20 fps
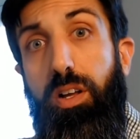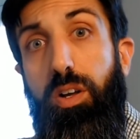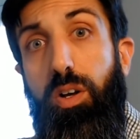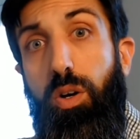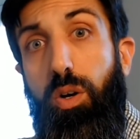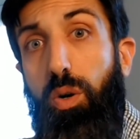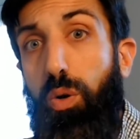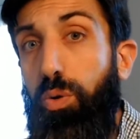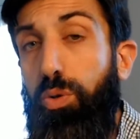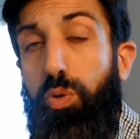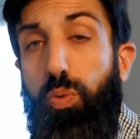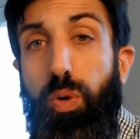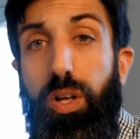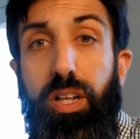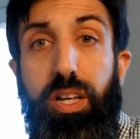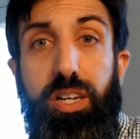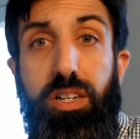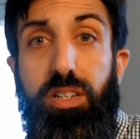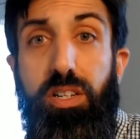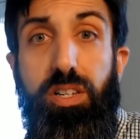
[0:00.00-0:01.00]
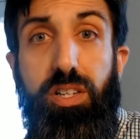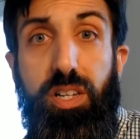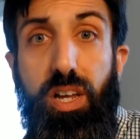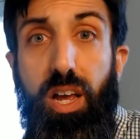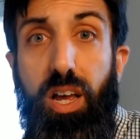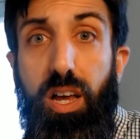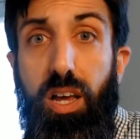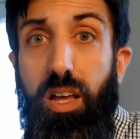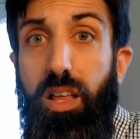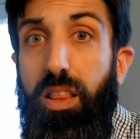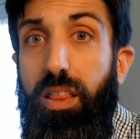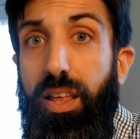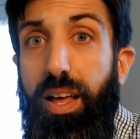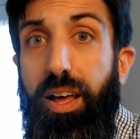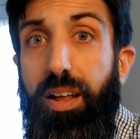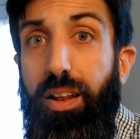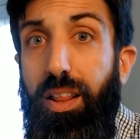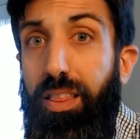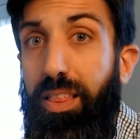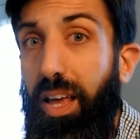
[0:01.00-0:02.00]
who's willing to say
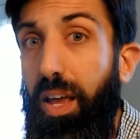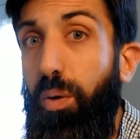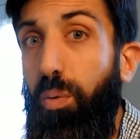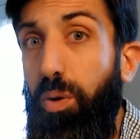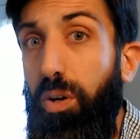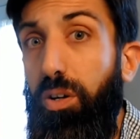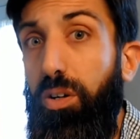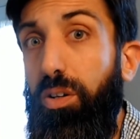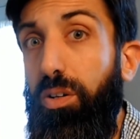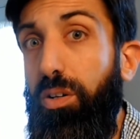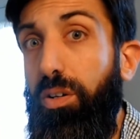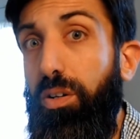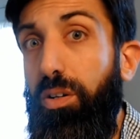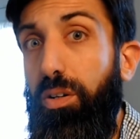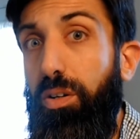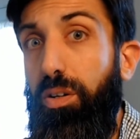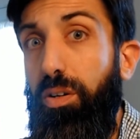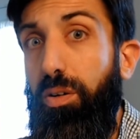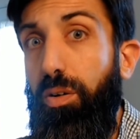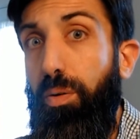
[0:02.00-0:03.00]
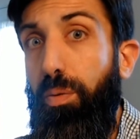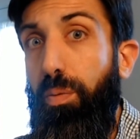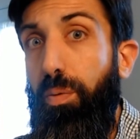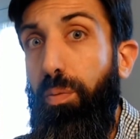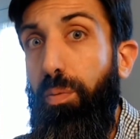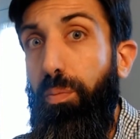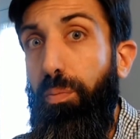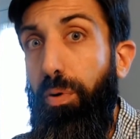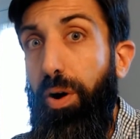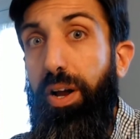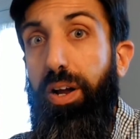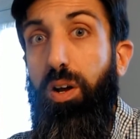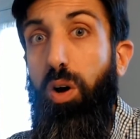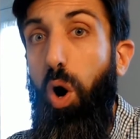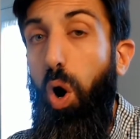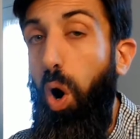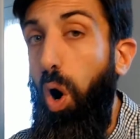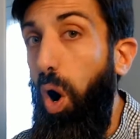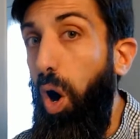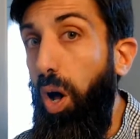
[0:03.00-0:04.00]
that they will bring
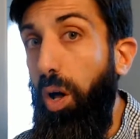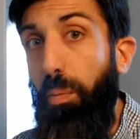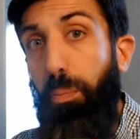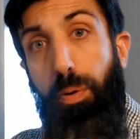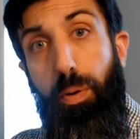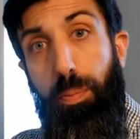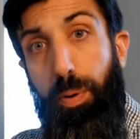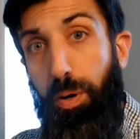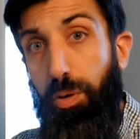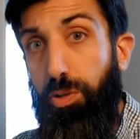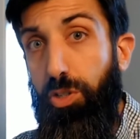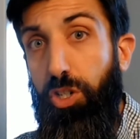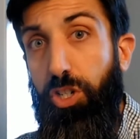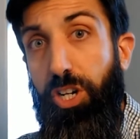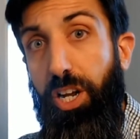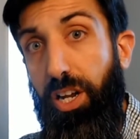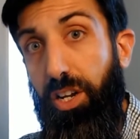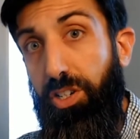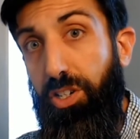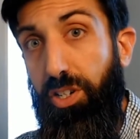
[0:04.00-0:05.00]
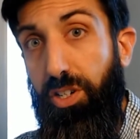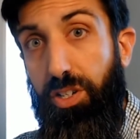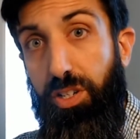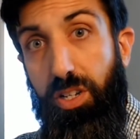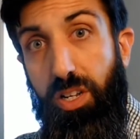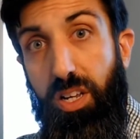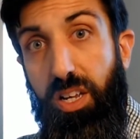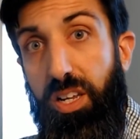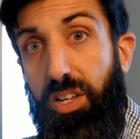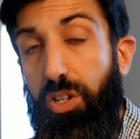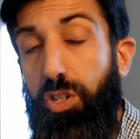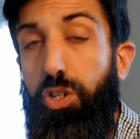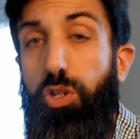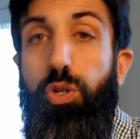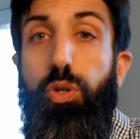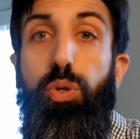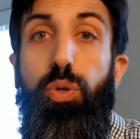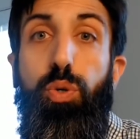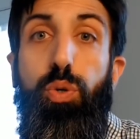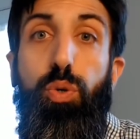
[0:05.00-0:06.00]
all proposed changes
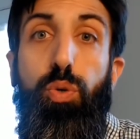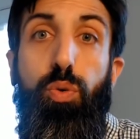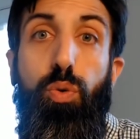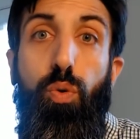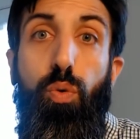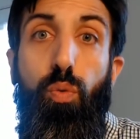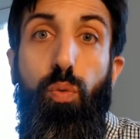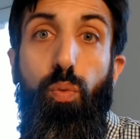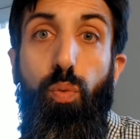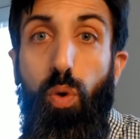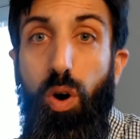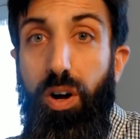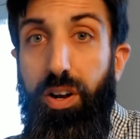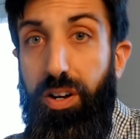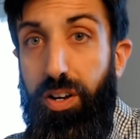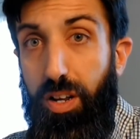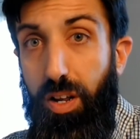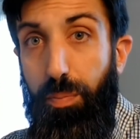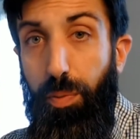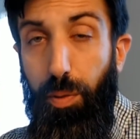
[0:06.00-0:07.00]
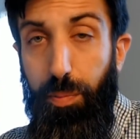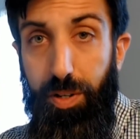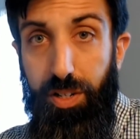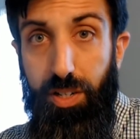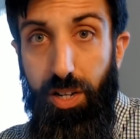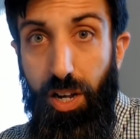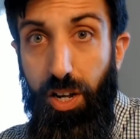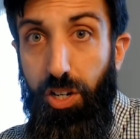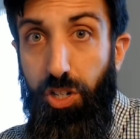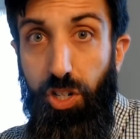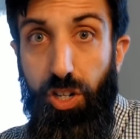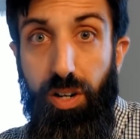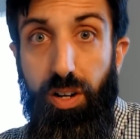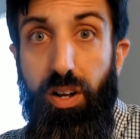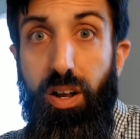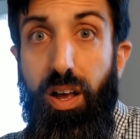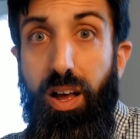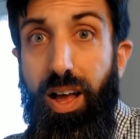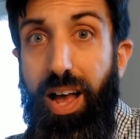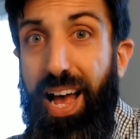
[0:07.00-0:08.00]
into one implementation
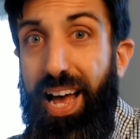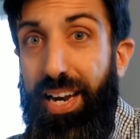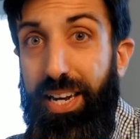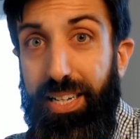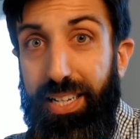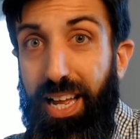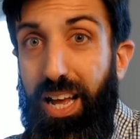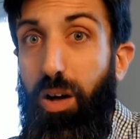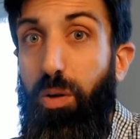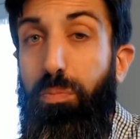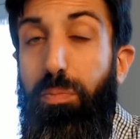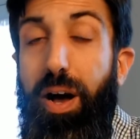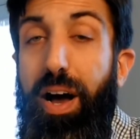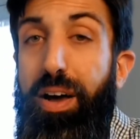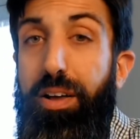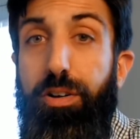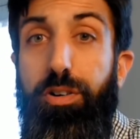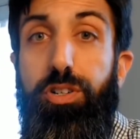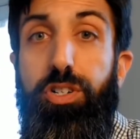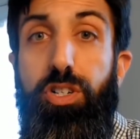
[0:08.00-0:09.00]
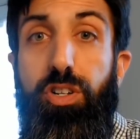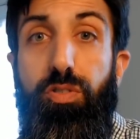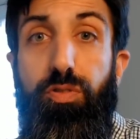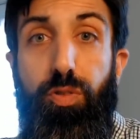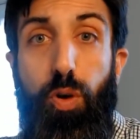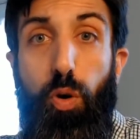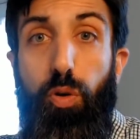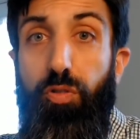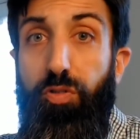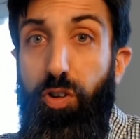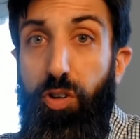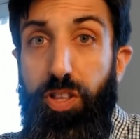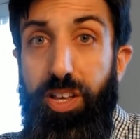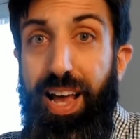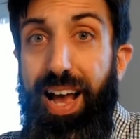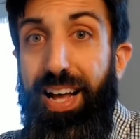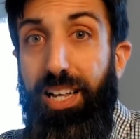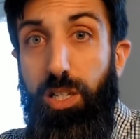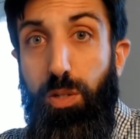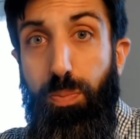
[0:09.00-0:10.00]
and allow miners to vote for the
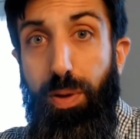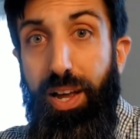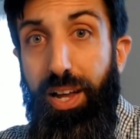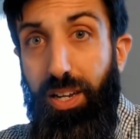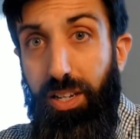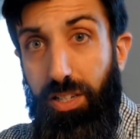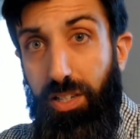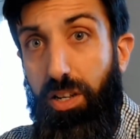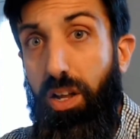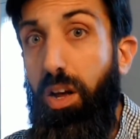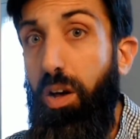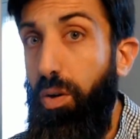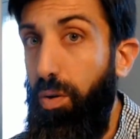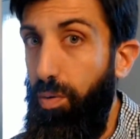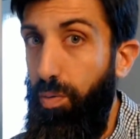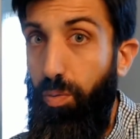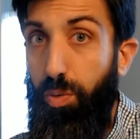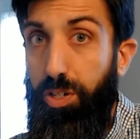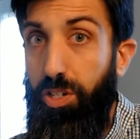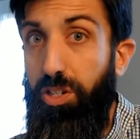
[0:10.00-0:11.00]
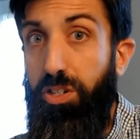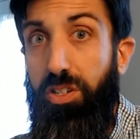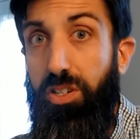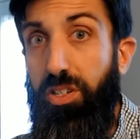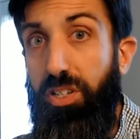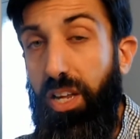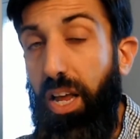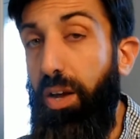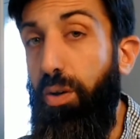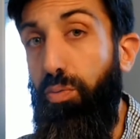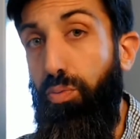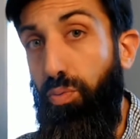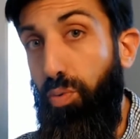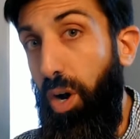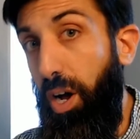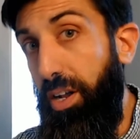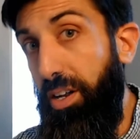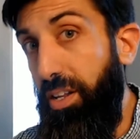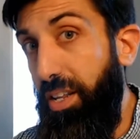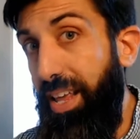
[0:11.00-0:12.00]
aspects, which is to say,
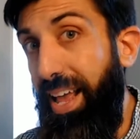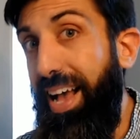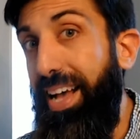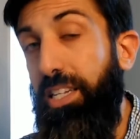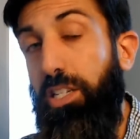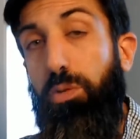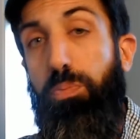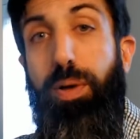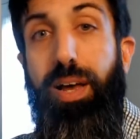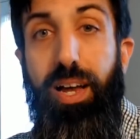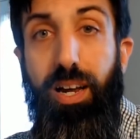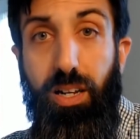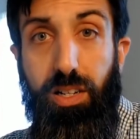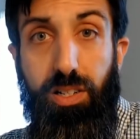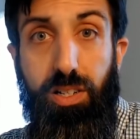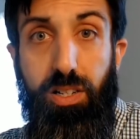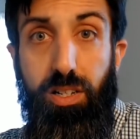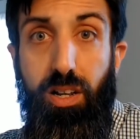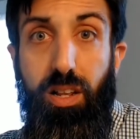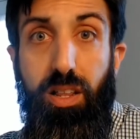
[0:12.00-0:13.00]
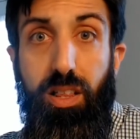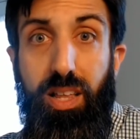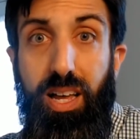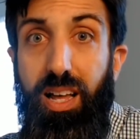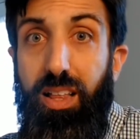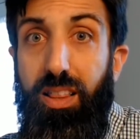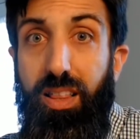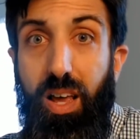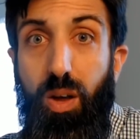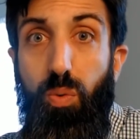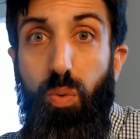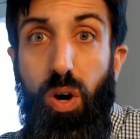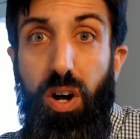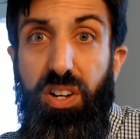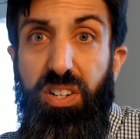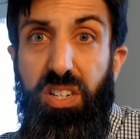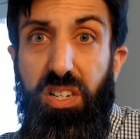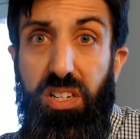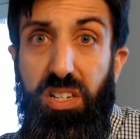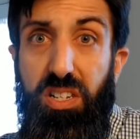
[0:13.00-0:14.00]
run the aspects that they want
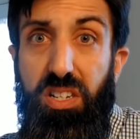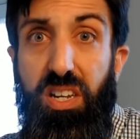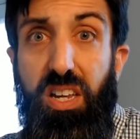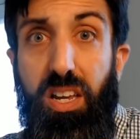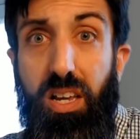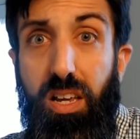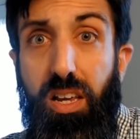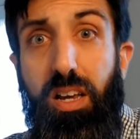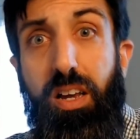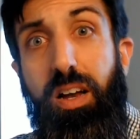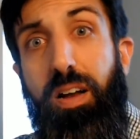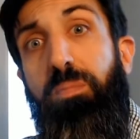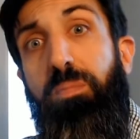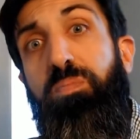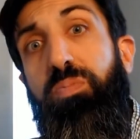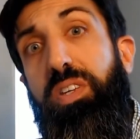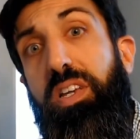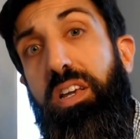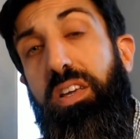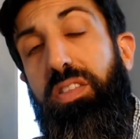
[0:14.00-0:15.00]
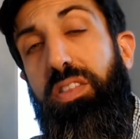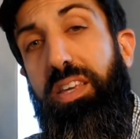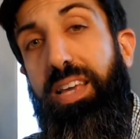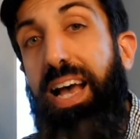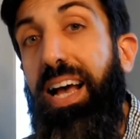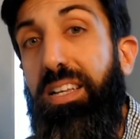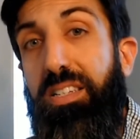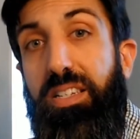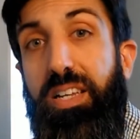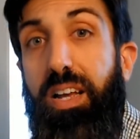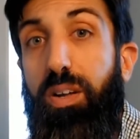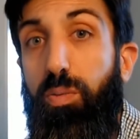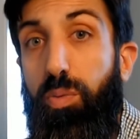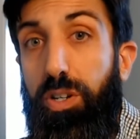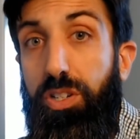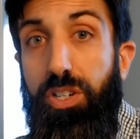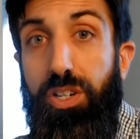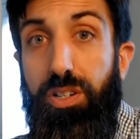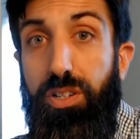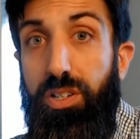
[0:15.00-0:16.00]
to see in the asset,
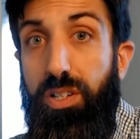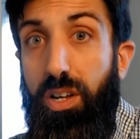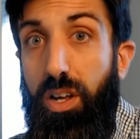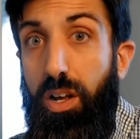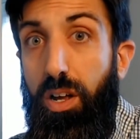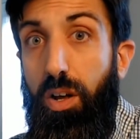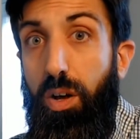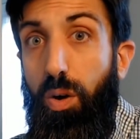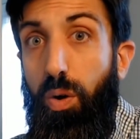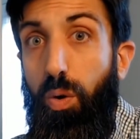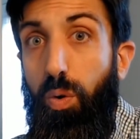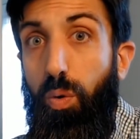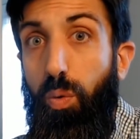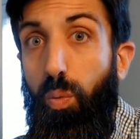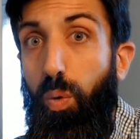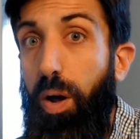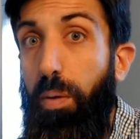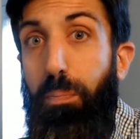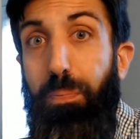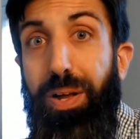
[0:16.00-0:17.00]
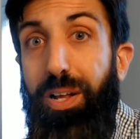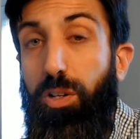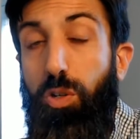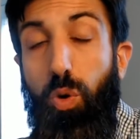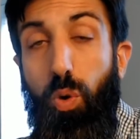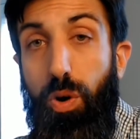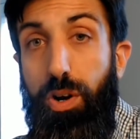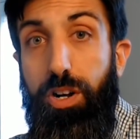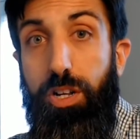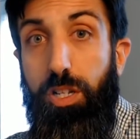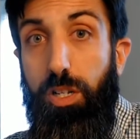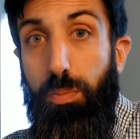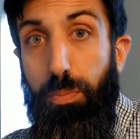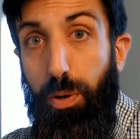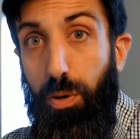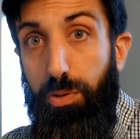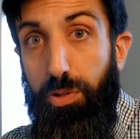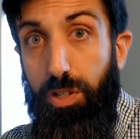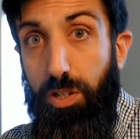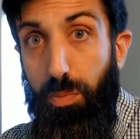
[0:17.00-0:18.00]
which is what Bitcoin is
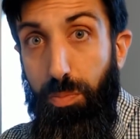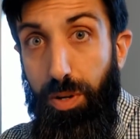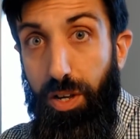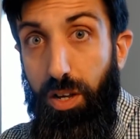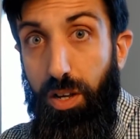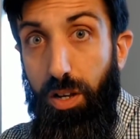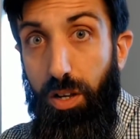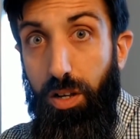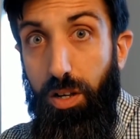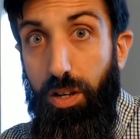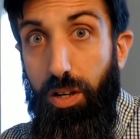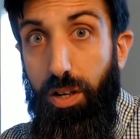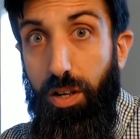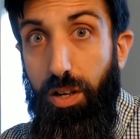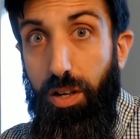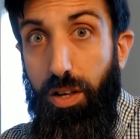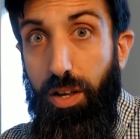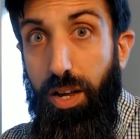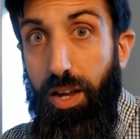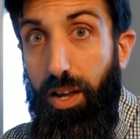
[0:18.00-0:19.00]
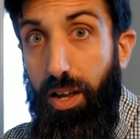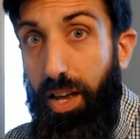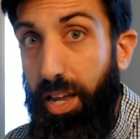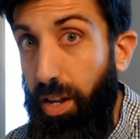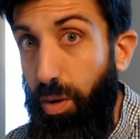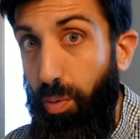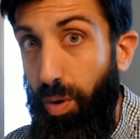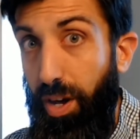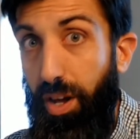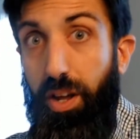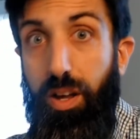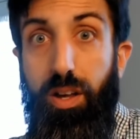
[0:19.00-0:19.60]
supposed to be anyway.